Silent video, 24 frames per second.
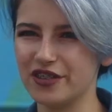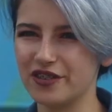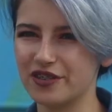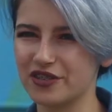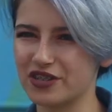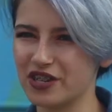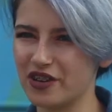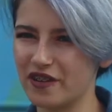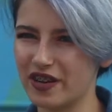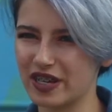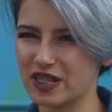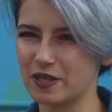there's
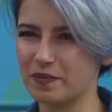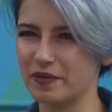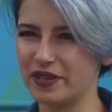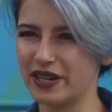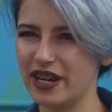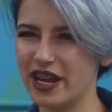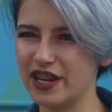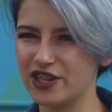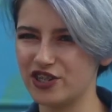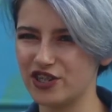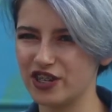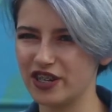no
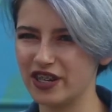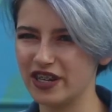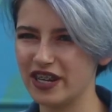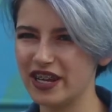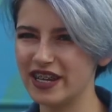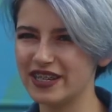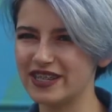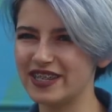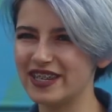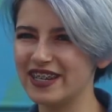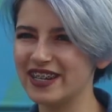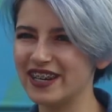explanation.
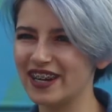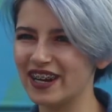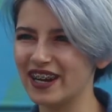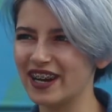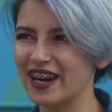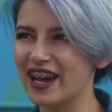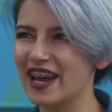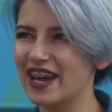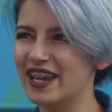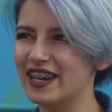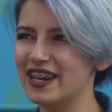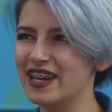It's here
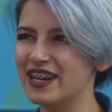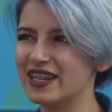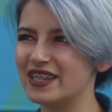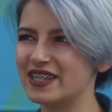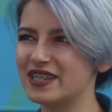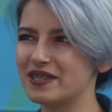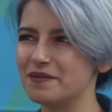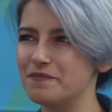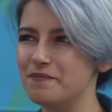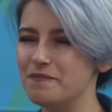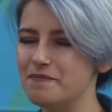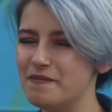and
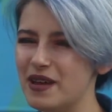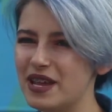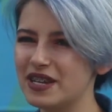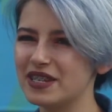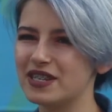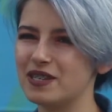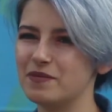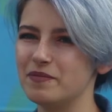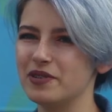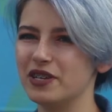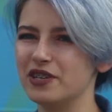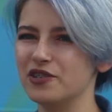it's meant
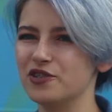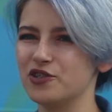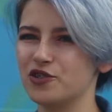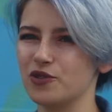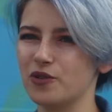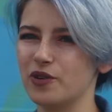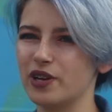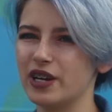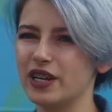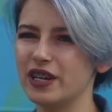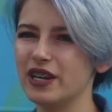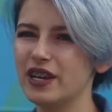to be
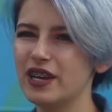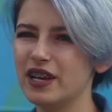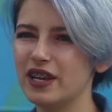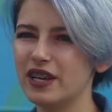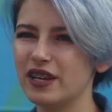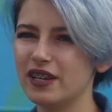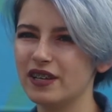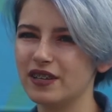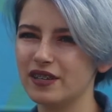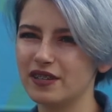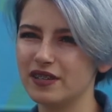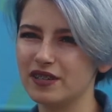enjoyed,
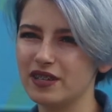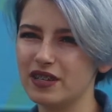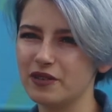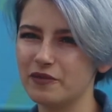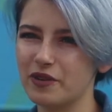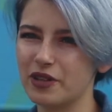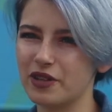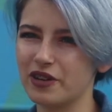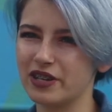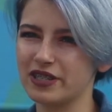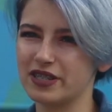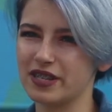
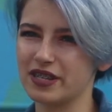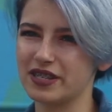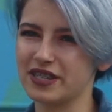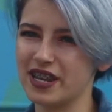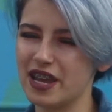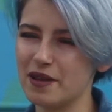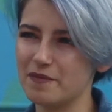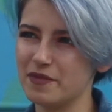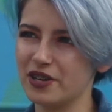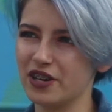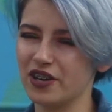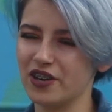whether it's a
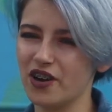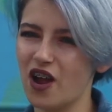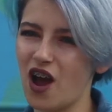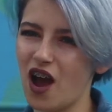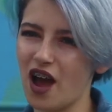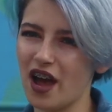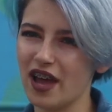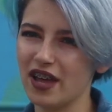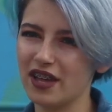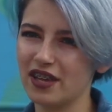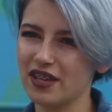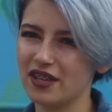statement or
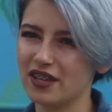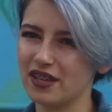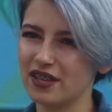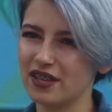not.